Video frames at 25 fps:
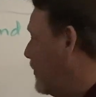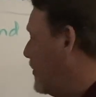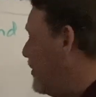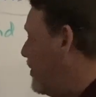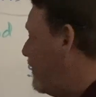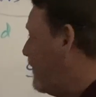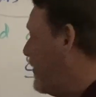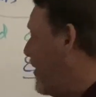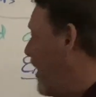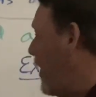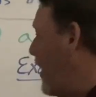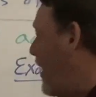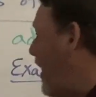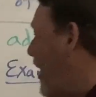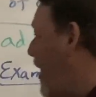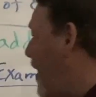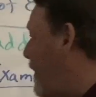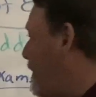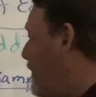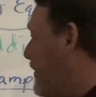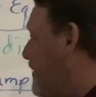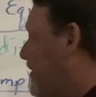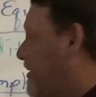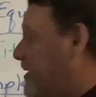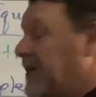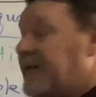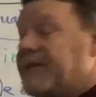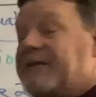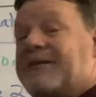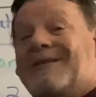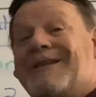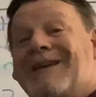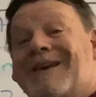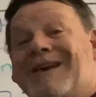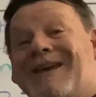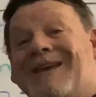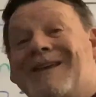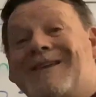you've got opposites, the
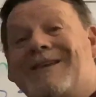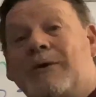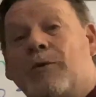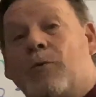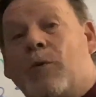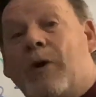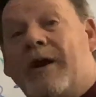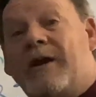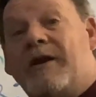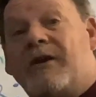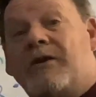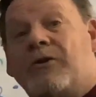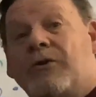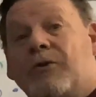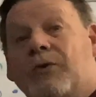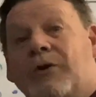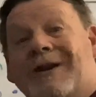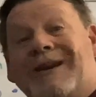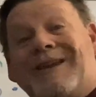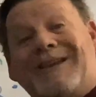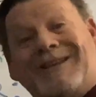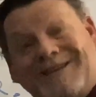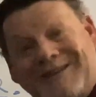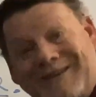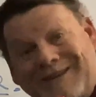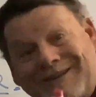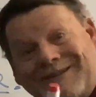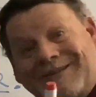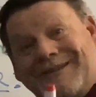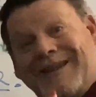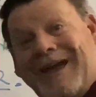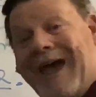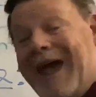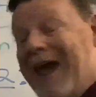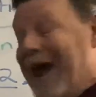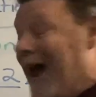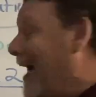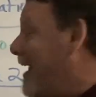easy way to do it is just to
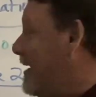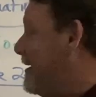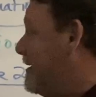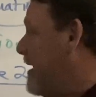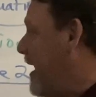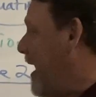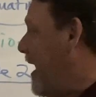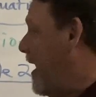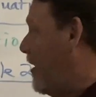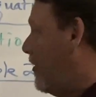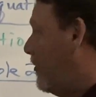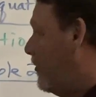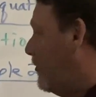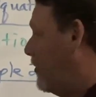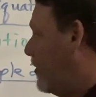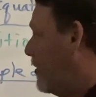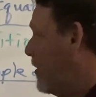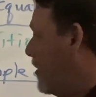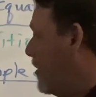add down.